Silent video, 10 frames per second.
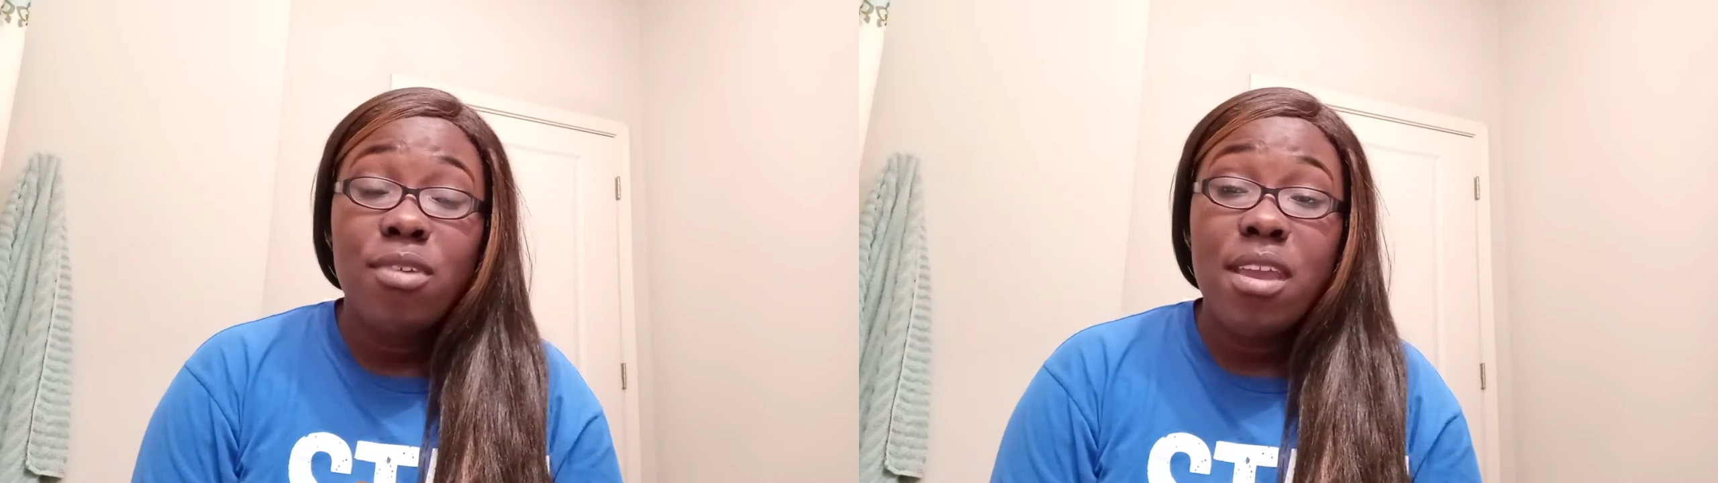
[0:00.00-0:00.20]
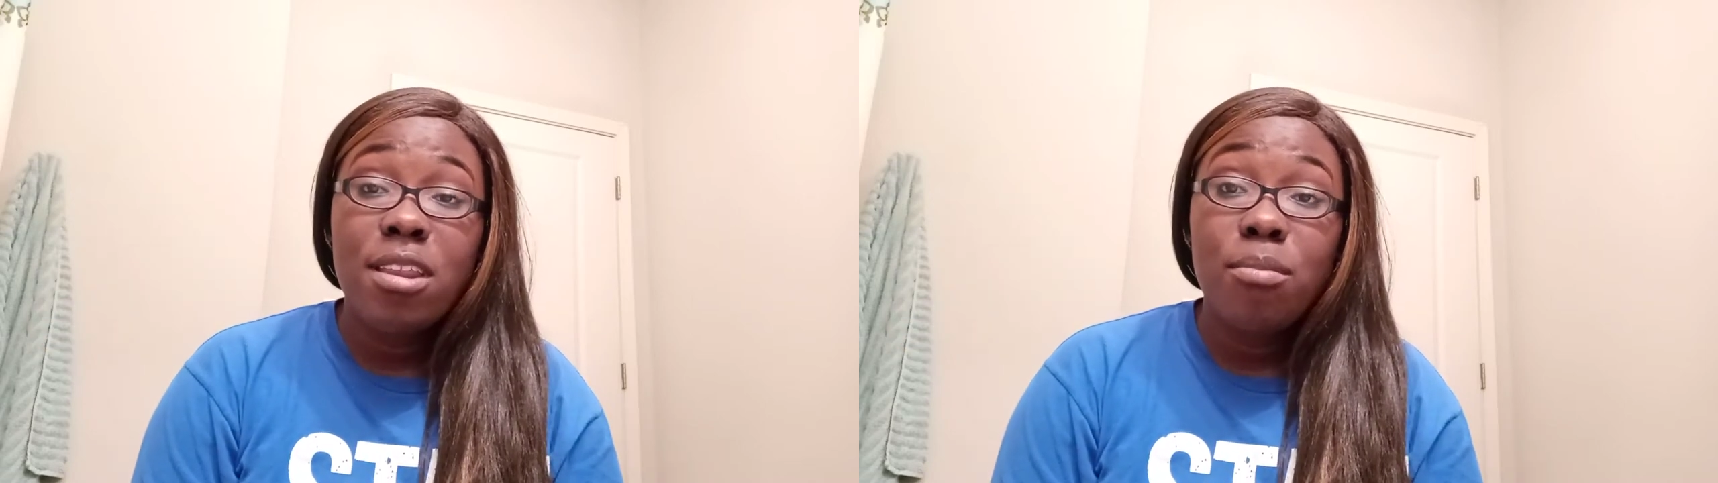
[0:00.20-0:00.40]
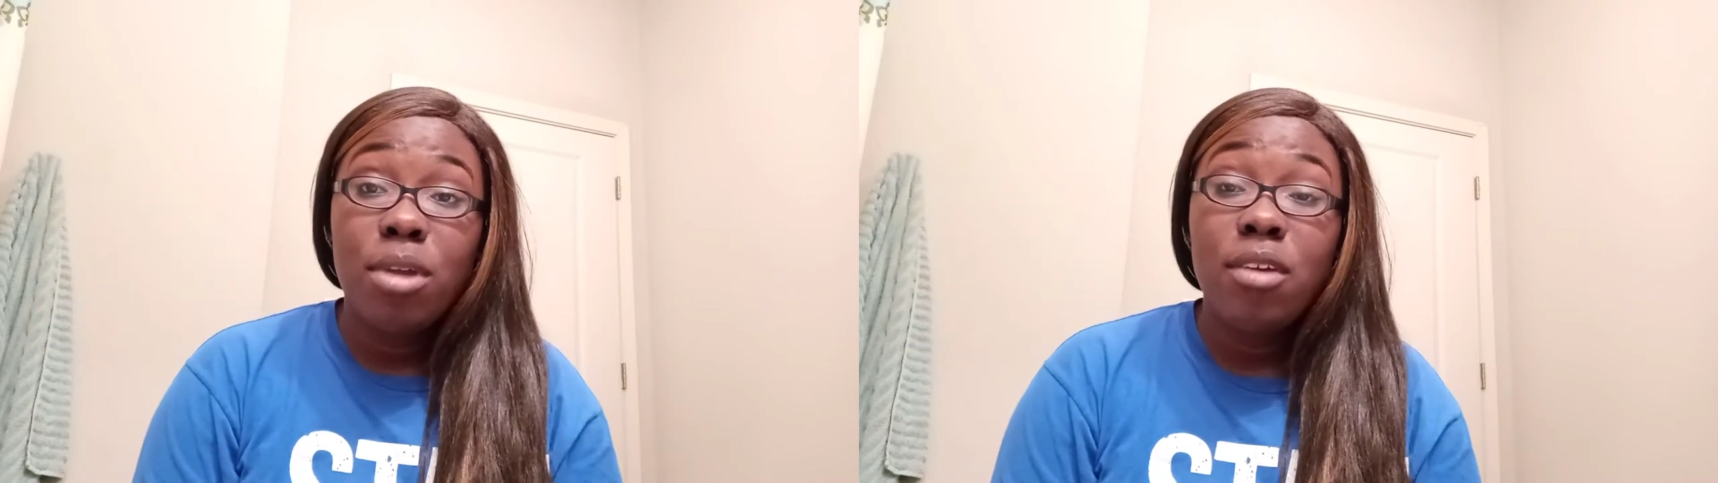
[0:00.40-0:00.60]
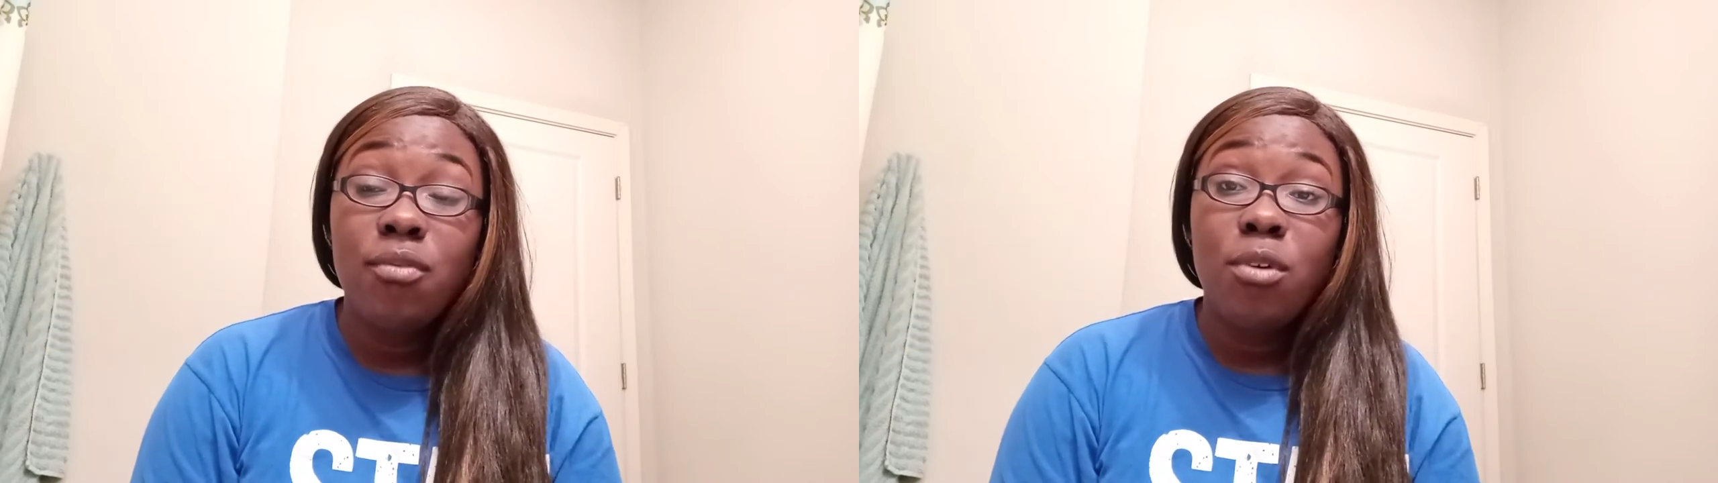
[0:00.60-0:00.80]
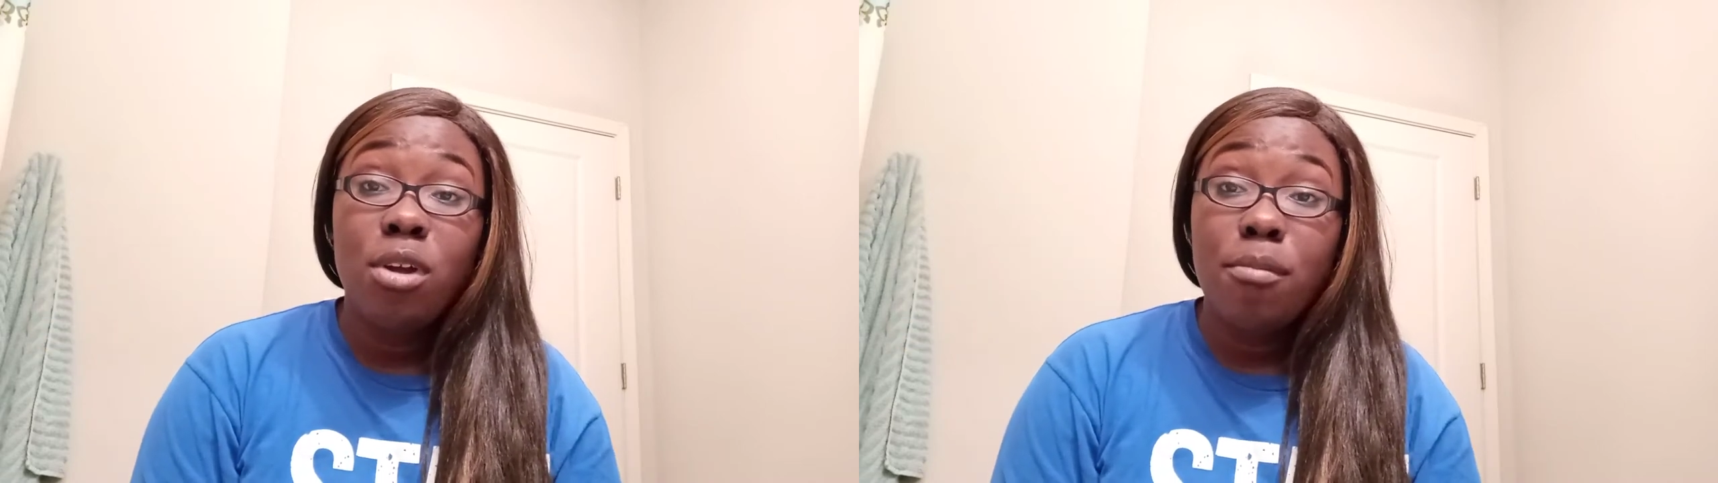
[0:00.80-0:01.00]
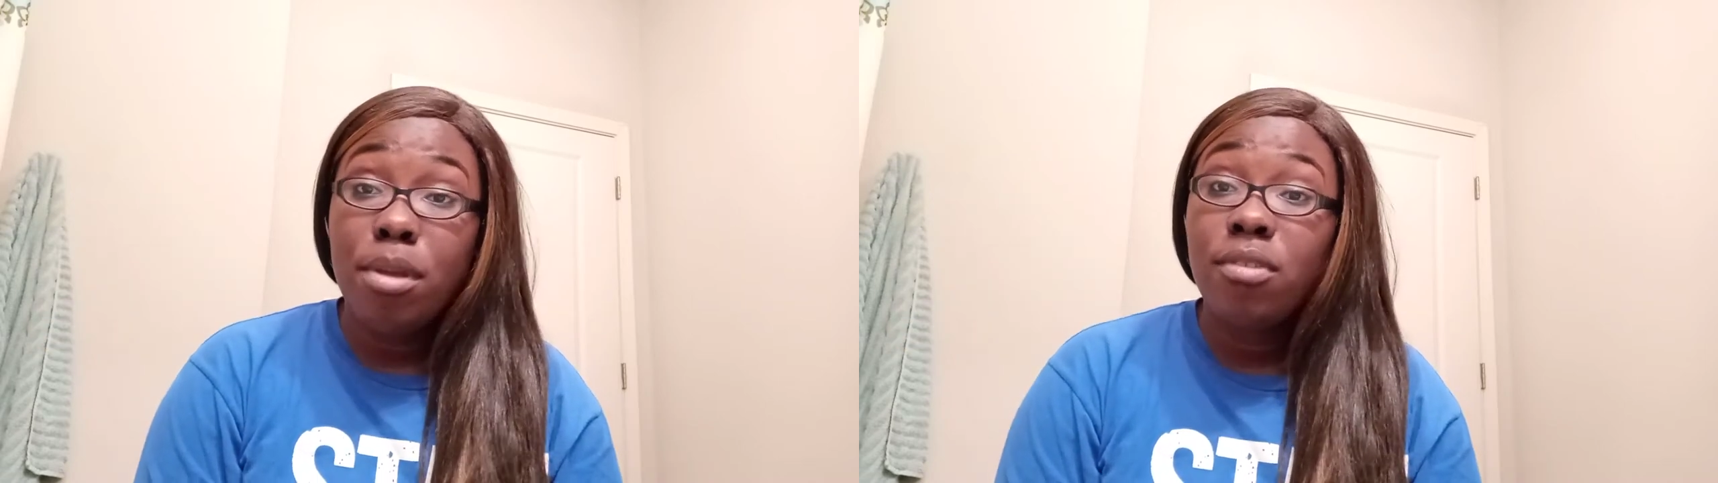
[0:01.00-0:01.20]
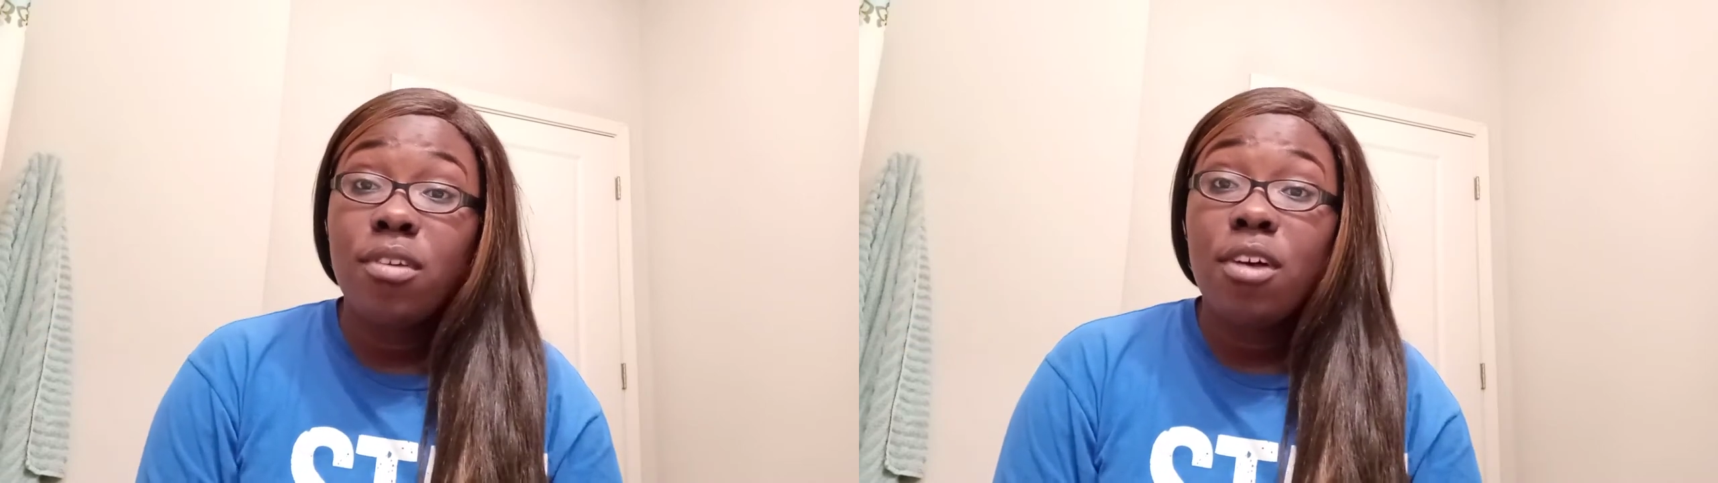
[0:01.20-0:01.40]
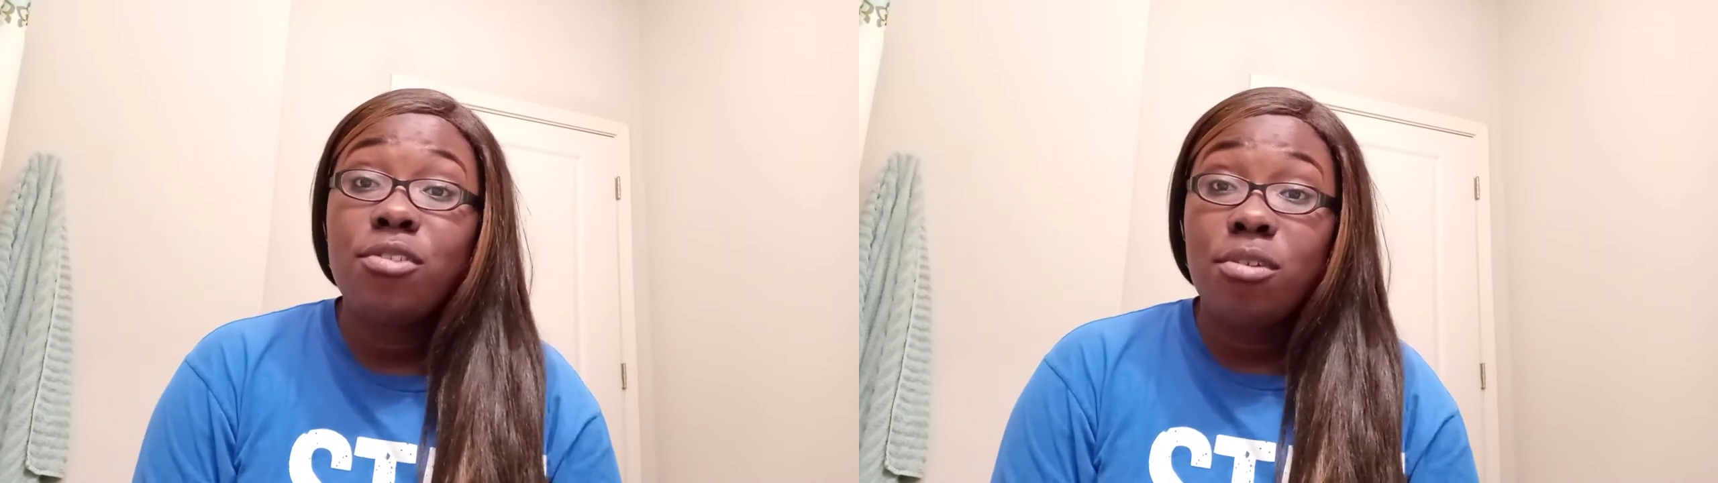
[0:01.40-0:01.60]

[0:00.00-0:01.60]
taking a break for her mental health,